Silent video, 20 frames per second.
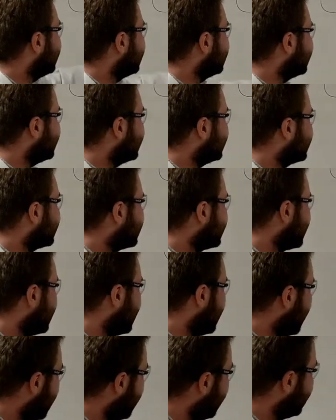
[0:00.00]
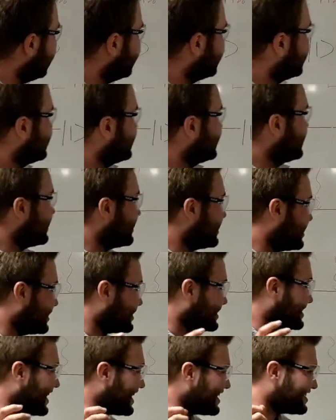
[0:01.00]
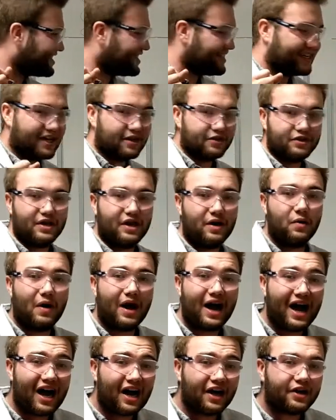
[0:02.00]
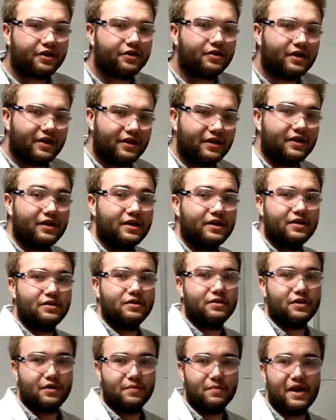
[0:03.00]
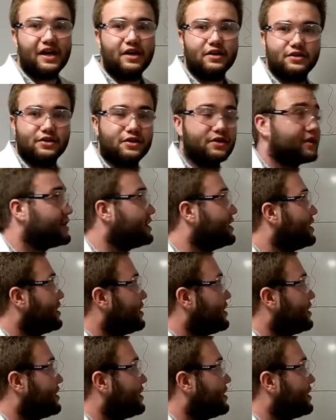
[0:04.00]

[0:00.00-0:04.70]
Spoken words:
as this essentially tells you how accurately you can measure